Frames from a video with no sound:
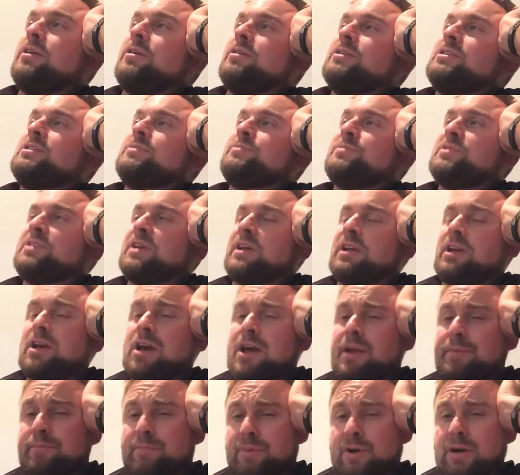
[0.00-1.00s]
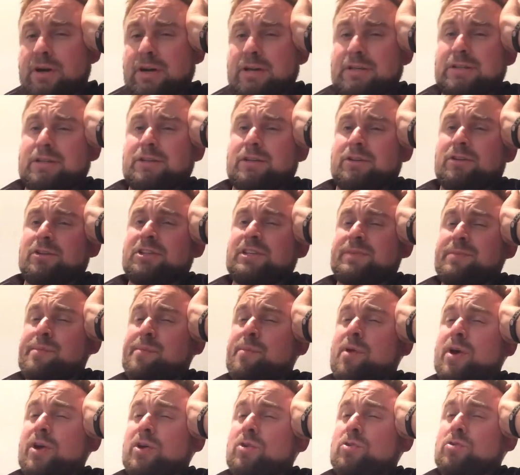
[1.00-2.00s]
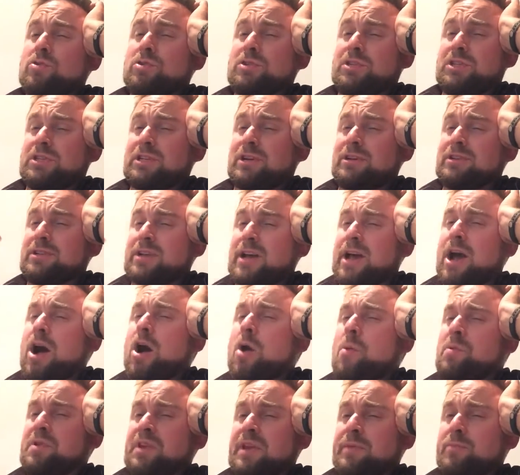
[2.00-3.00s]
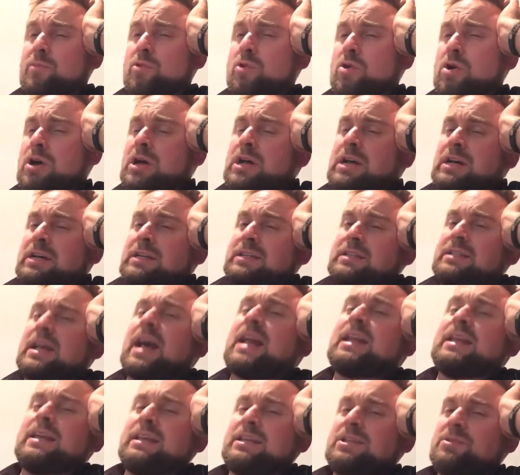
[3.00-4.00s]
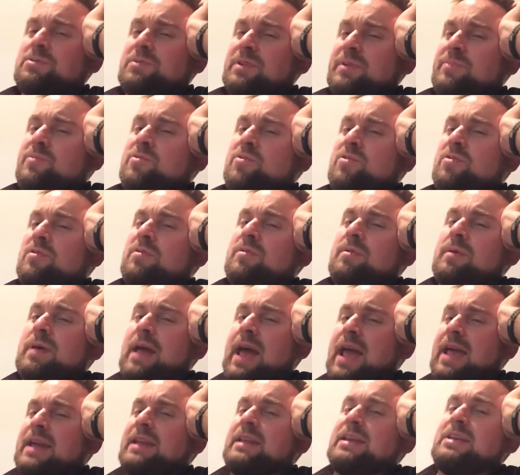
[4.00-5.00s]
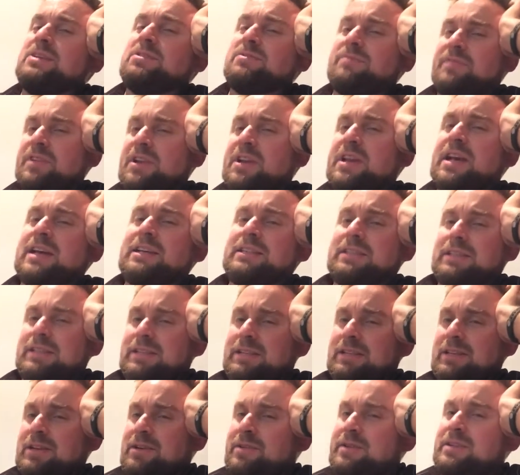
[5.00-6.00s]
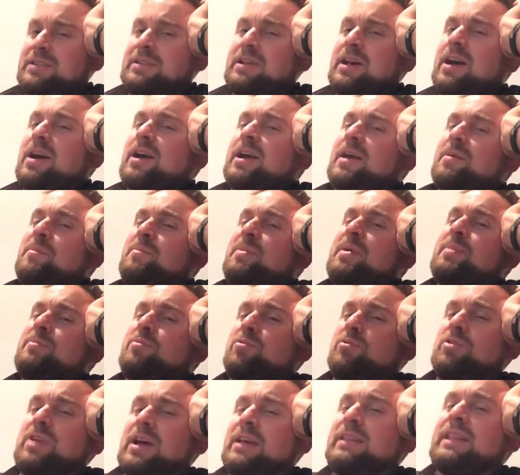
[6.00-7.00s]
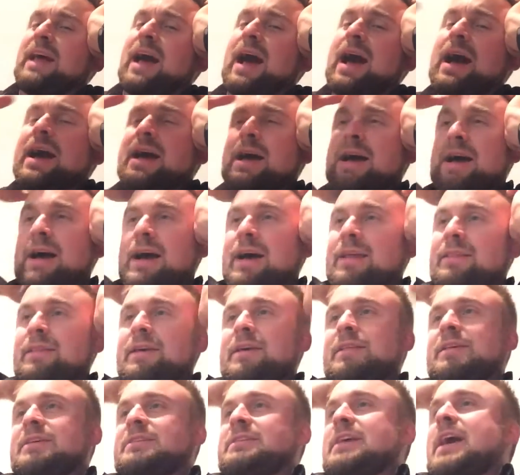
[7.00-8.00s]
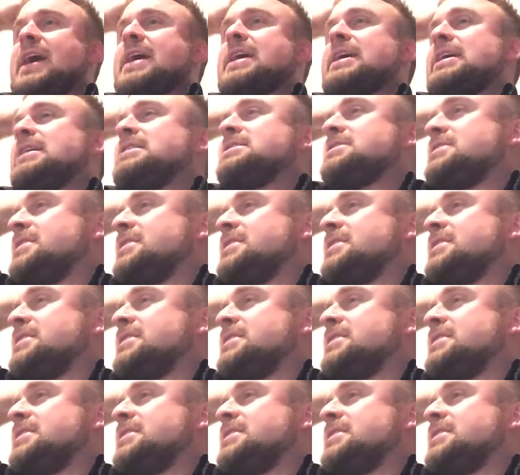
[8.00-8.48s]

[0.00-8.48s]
know, as a particular kind of person. On some of my courses, I was like, oh, we need more Sallys, we need more 80s or Vinidassas, you know, it's like, okay, people like that, and they're this age,